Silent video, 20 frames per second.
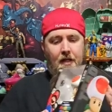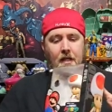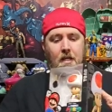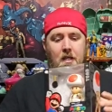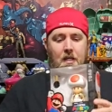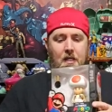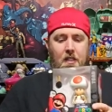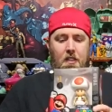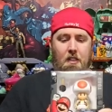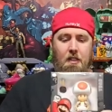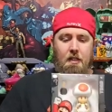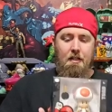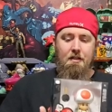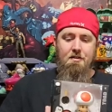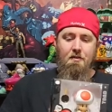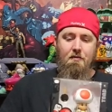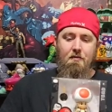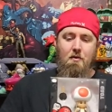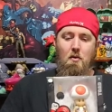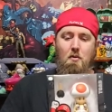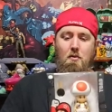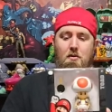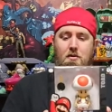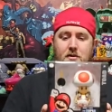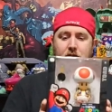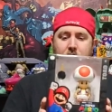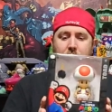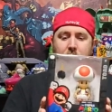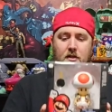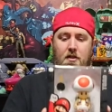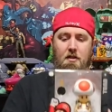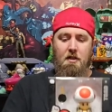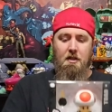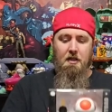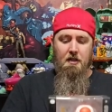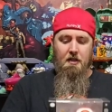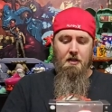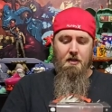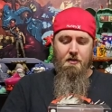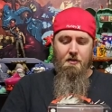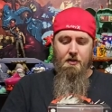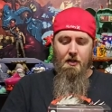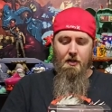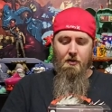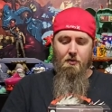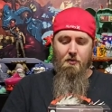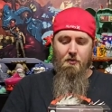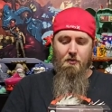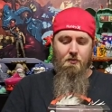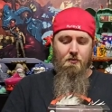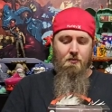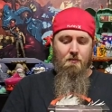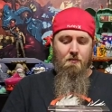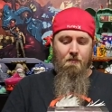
And it is, of course, Toad.